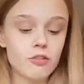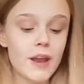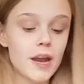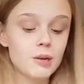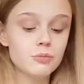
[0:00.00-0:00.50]
and
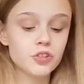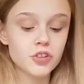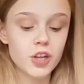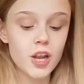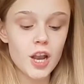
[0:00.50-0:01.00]
I'm just going
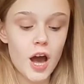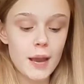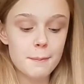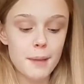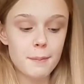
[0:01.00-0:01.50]
to line
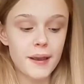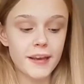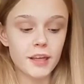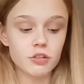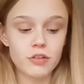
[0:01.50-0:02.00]
my
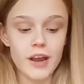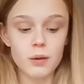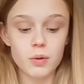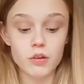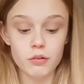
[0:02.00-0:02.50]
baking tray
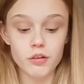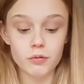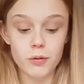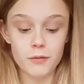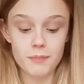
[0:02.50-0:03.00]
with
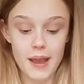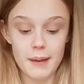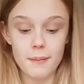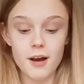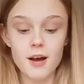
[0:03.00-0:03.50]
greaseproof
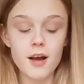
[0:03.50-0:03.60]
paper,